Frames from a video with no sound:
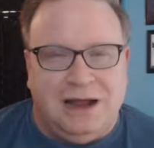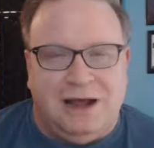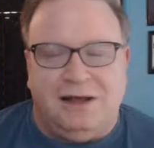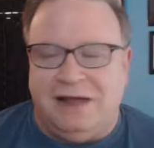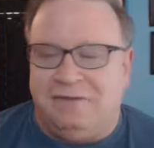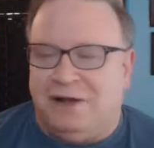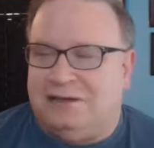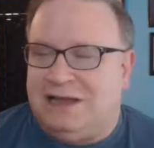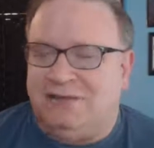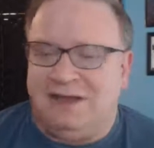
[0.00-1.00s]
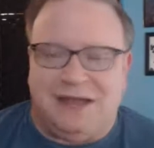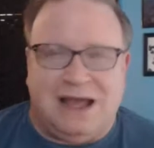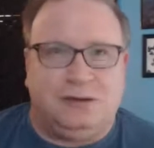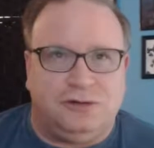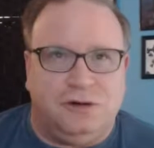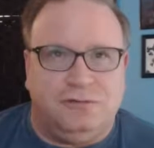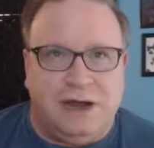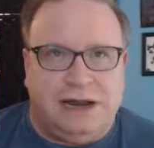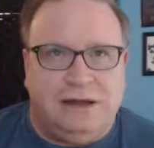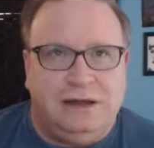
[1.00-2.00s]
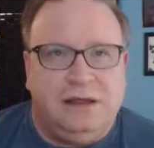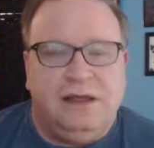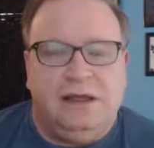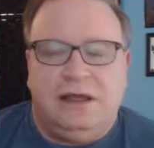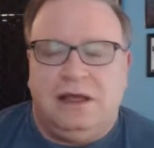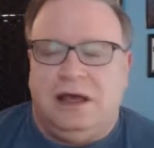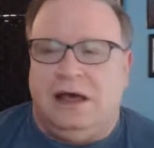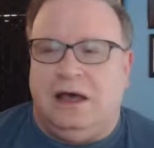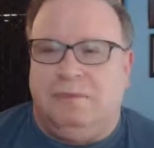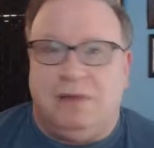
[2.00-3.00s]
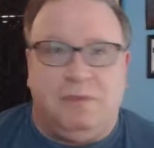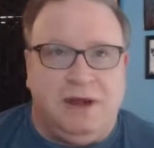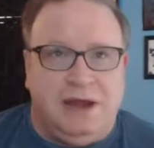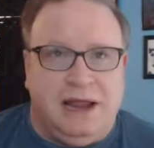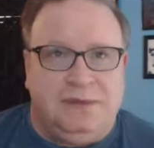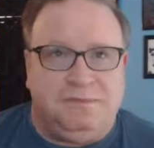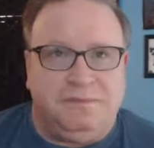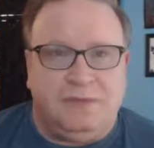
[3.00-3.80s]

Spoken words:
I'll definitely have the outro ready by Monday.